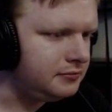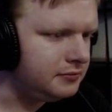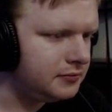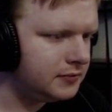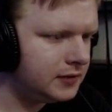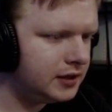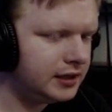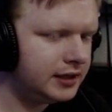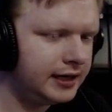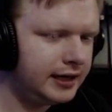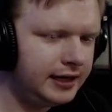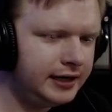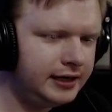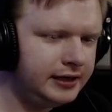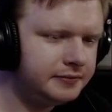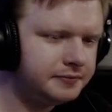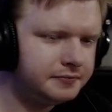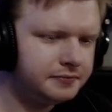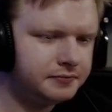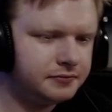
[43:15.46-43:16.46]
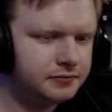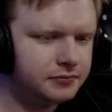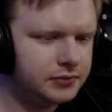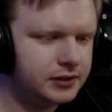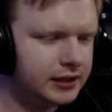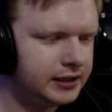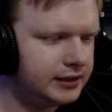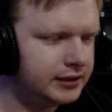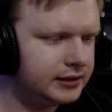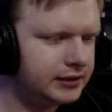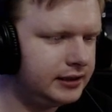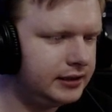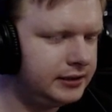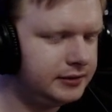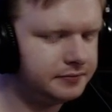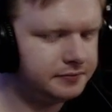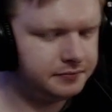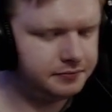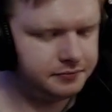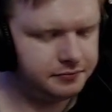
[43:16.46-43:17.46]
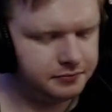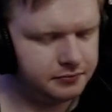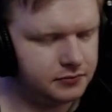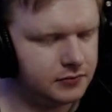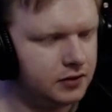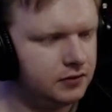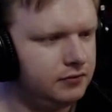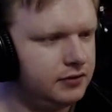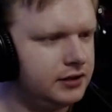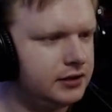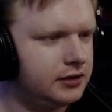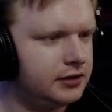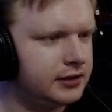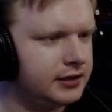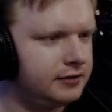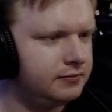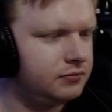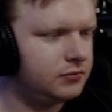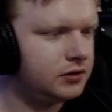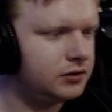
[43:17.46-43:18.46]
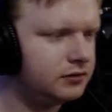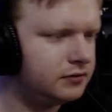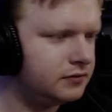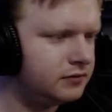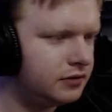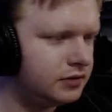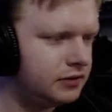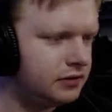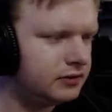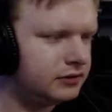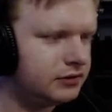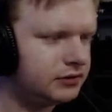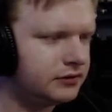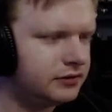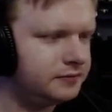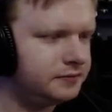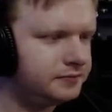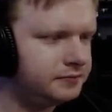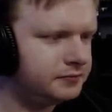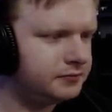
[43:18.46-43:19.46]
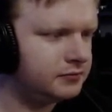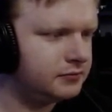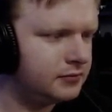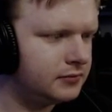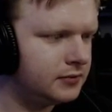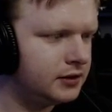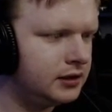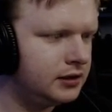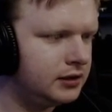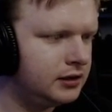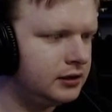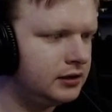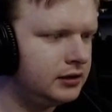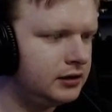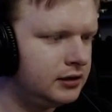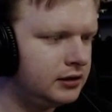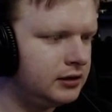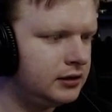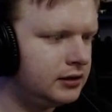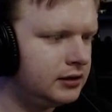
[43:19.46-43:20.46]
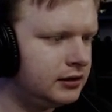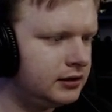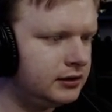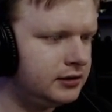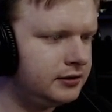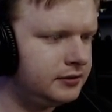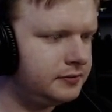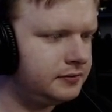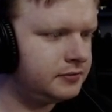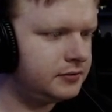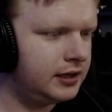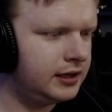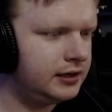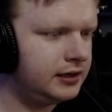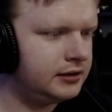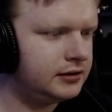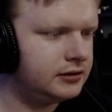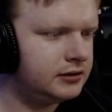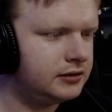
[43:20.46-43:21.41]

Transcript: Okay, pretty neat. And we don't have more of those. And